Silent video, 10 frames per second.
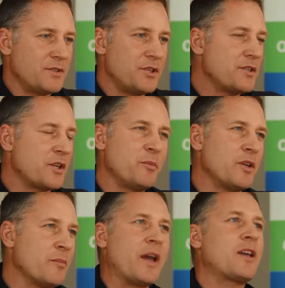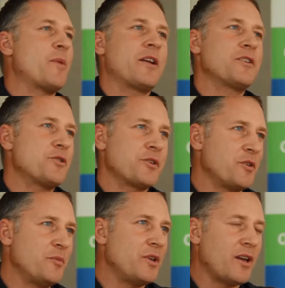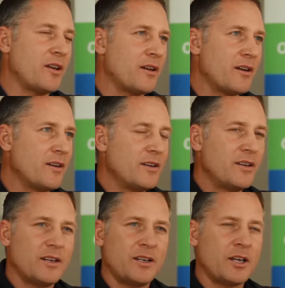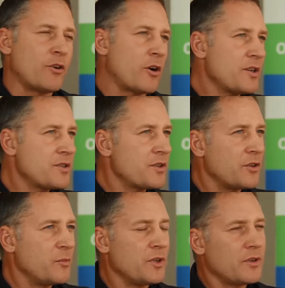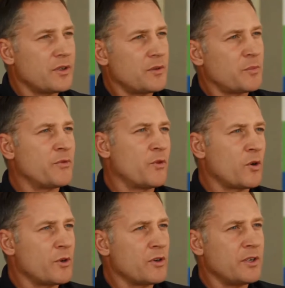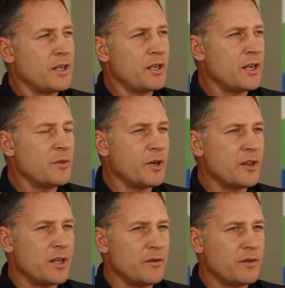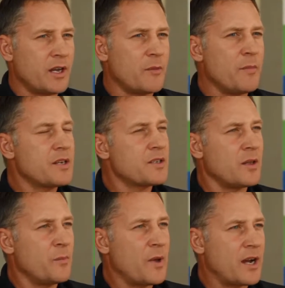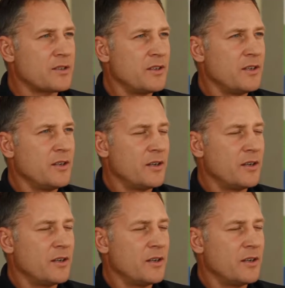it could be a bank manager, it could be an artist, it could be a performer, and anybody that kind of makes an impact